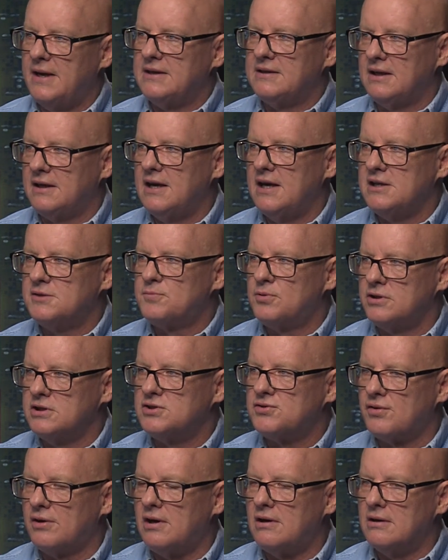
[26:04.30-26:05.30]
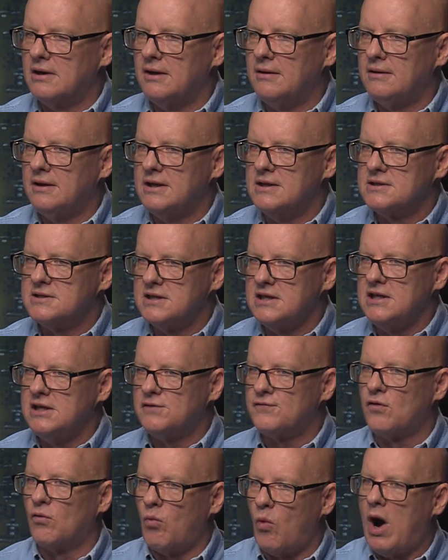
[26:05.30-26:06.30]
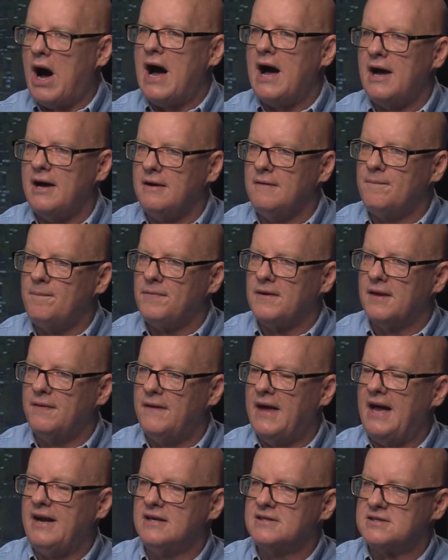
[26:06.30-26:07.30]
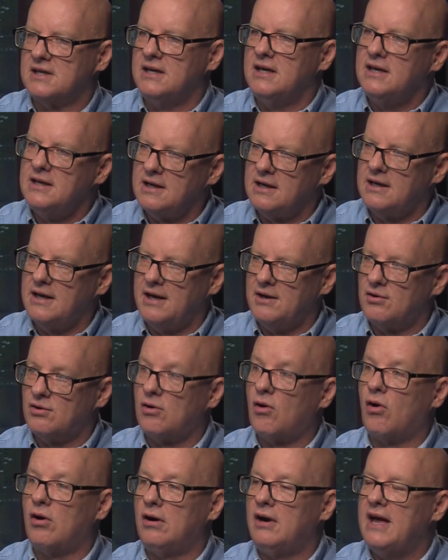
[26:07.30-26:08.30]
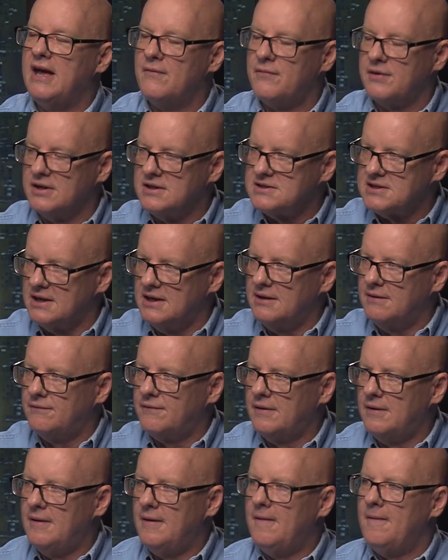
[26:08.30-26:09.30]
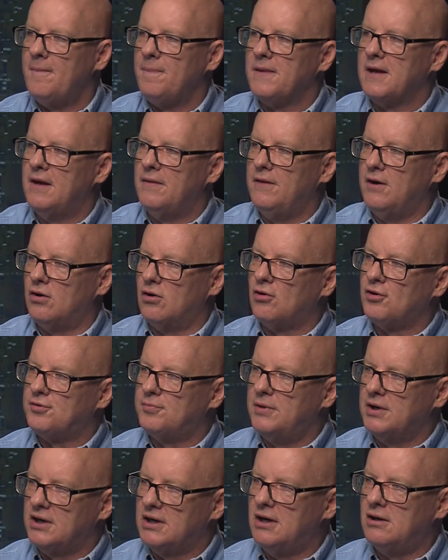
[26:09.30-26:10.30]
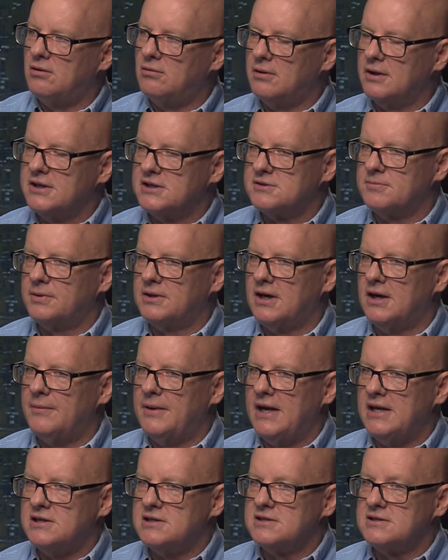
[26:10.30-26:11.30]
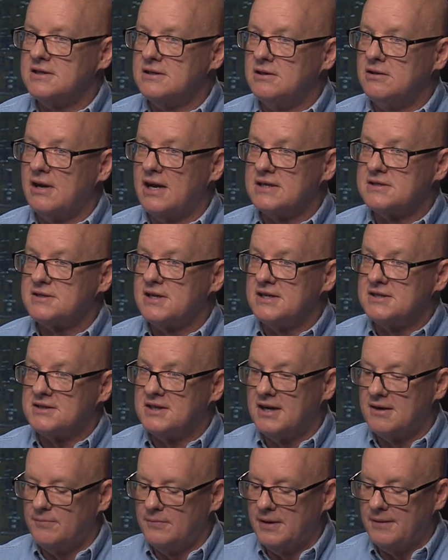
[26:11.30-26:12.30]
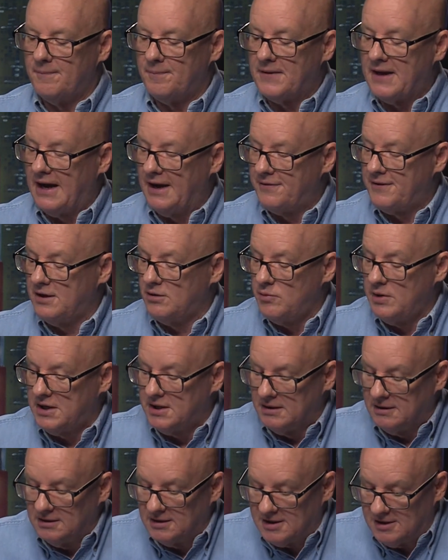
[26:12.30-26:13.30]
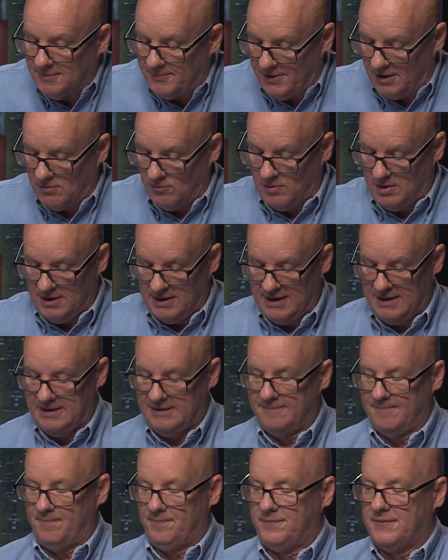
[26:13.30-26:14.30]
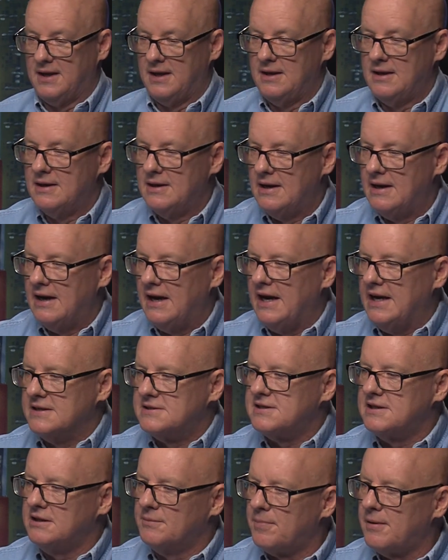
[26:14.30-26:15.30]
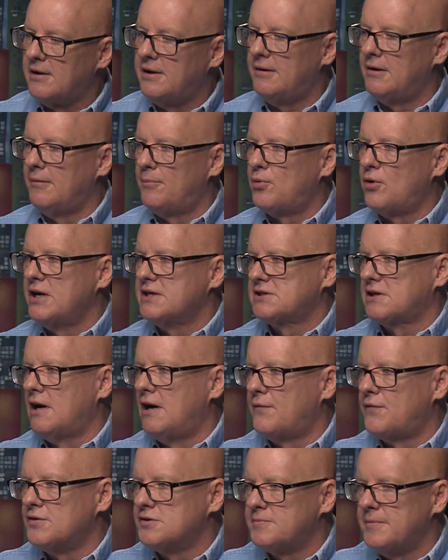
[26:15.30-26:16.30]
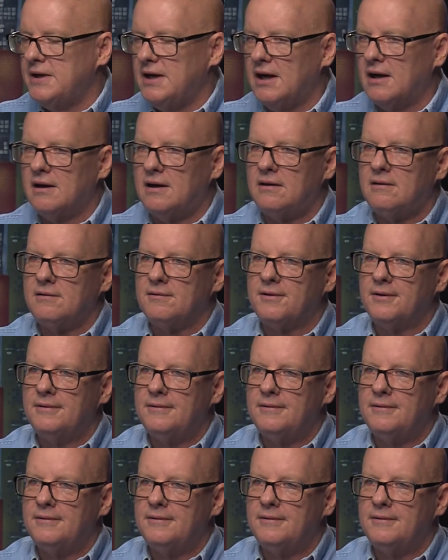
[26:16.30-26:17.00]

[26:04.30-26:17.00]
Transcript: the case pretty strong in Siege for why that is an indicator or evidence of their ultimate goal is to become an agency of the United States government. I think we could look up here one day and see a press conference being called